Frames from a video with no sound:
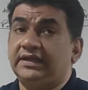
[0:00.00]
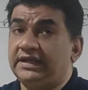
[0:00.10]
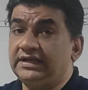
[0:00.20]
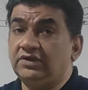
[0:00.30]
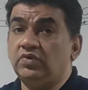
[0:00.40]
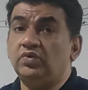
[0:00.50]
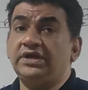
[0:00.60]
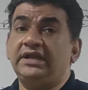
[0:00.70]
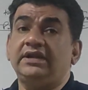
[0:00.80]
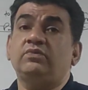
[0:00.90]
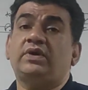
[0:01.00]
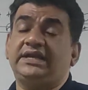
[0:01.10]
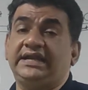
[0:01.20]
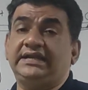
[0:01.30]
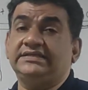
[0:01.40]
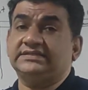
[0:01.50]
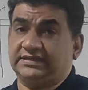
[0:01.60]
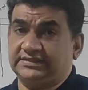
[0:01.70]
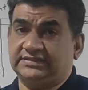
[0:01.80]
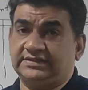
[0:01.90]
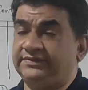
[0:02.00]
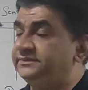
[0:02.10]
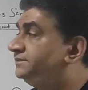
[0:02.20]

included in 186.